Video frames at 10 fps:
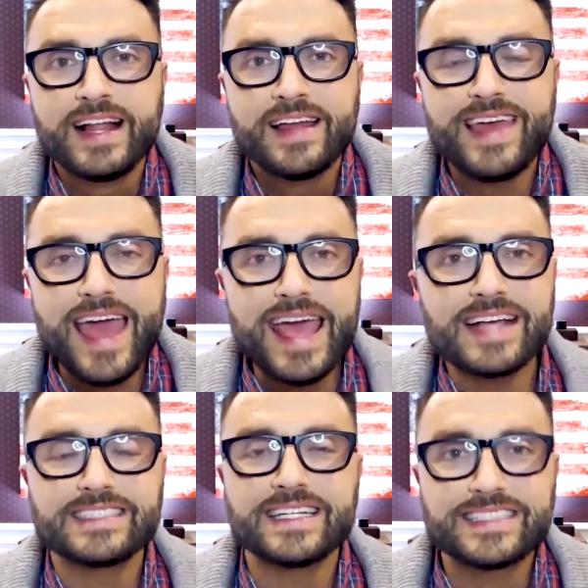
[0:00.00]

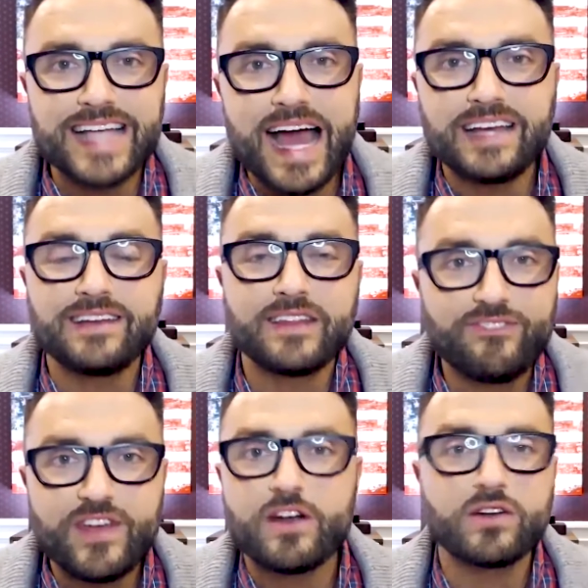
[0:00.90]
angst and anxiety and the
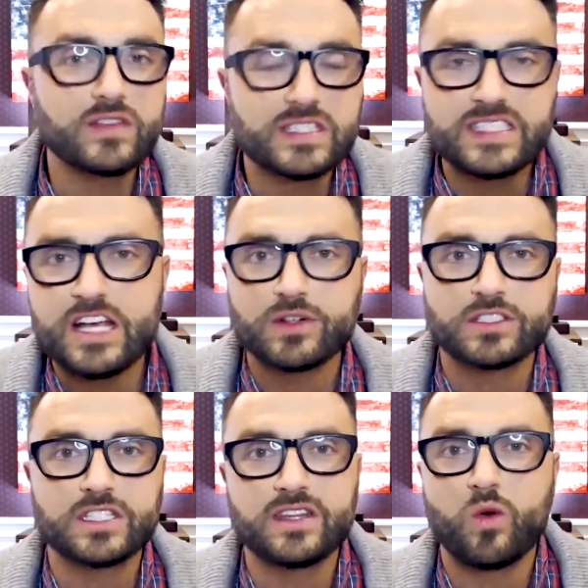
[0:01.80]
fear and the
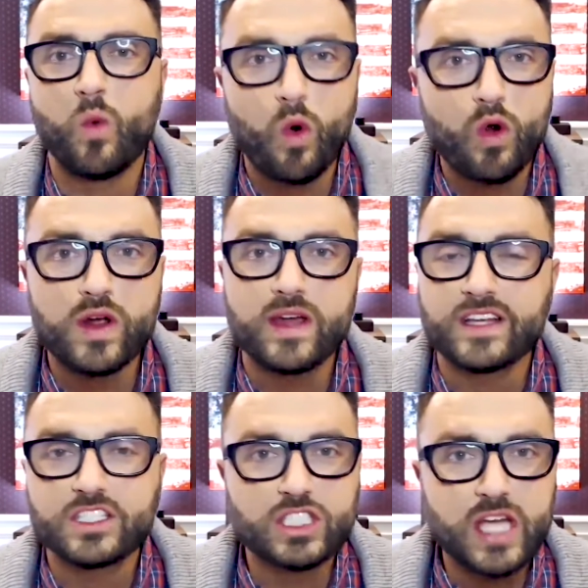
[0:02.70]
secrets and the worry and the
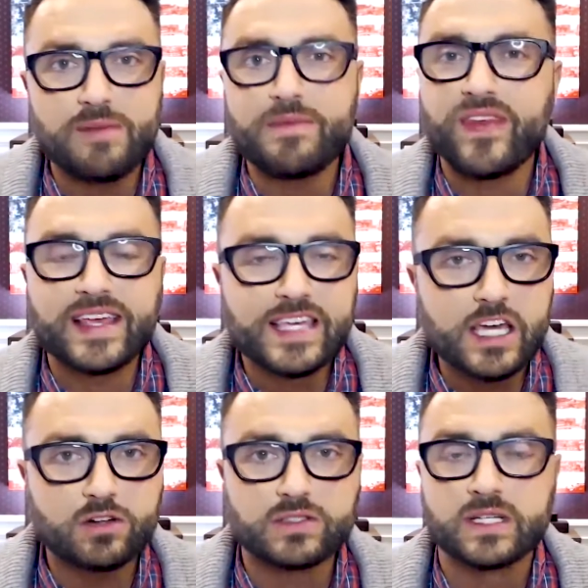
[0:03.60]
shame and the
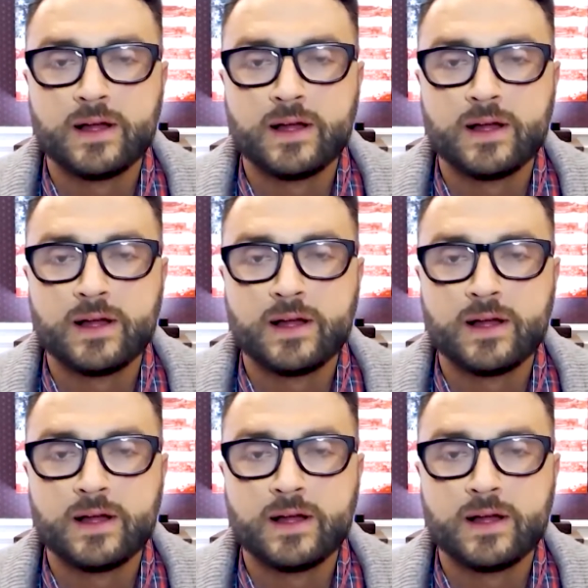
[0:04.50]
guilt